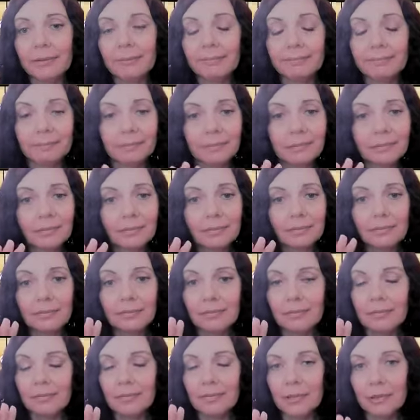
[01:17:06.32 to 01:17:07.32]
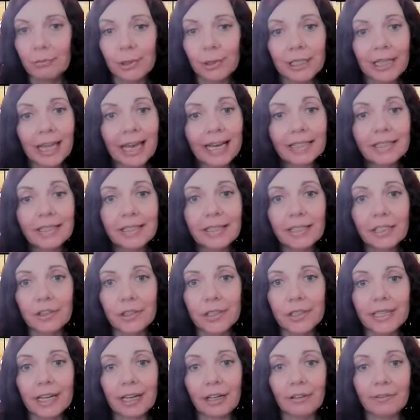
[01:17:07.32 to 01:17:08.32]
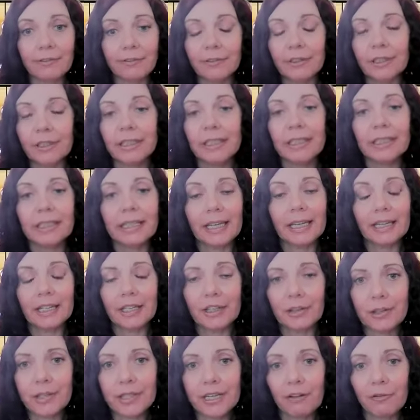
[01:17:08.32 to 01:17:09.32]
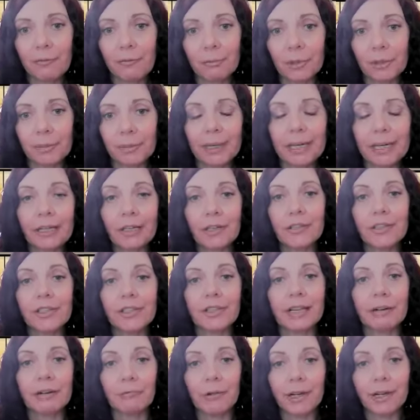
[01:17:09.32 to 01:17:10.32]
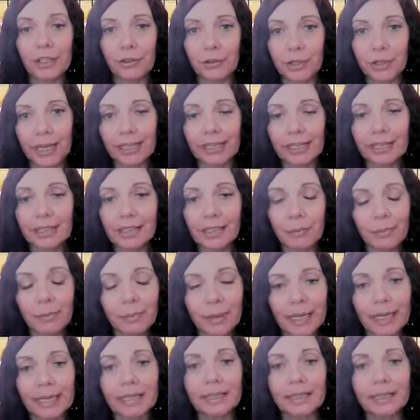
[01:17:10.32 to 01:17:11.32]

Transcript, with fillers: day, relaxing yourself, getting yourself prepared so that when you get into